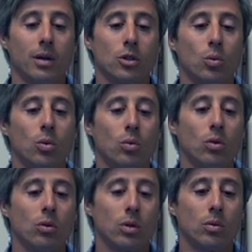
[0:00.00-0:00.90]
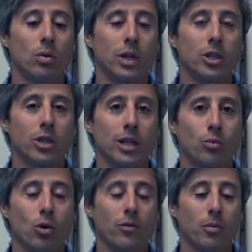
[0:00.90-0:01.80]
so we'll get you guys
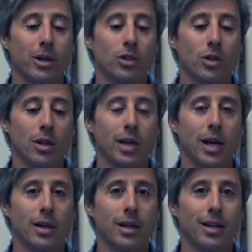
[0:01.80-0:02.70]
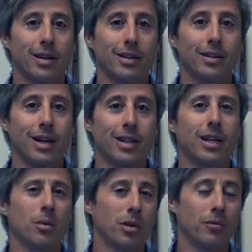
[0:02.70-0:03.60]
more information on that, and I think
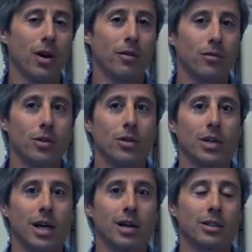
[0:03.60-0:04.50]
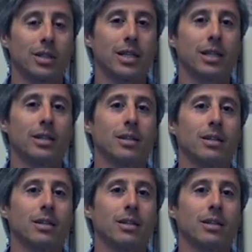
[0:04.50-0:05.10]
it'll be fun for you to kind of see